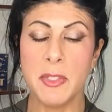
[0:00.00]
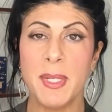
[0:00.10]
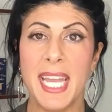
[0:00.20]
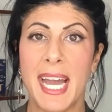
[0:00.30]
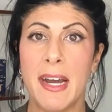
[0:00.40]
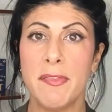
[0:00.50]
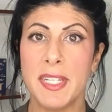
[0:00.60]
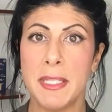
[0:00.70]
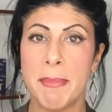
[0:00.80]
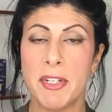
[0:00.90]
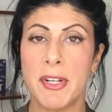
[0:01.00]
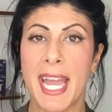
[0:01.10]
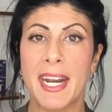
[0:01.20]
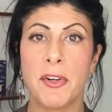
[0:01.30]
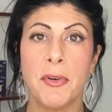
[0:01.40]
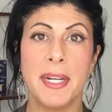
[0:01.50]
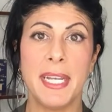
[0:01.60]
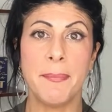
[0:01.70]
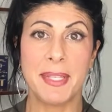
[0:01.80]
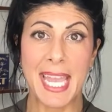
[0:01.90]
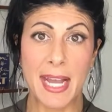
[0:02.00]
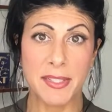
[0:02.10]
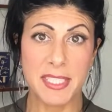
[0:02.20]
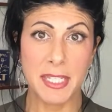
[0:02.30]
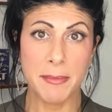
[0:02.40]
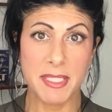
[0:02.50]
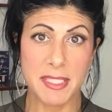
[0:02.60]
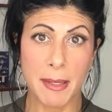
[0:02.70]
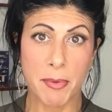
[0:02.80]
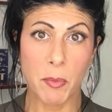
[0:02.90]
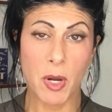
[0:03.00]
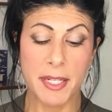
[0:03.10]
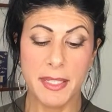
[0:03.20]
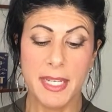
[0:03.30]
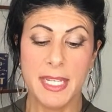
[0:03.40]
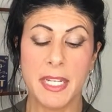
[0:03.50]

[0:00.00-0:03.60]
We have in the mineral category, calcium is number one.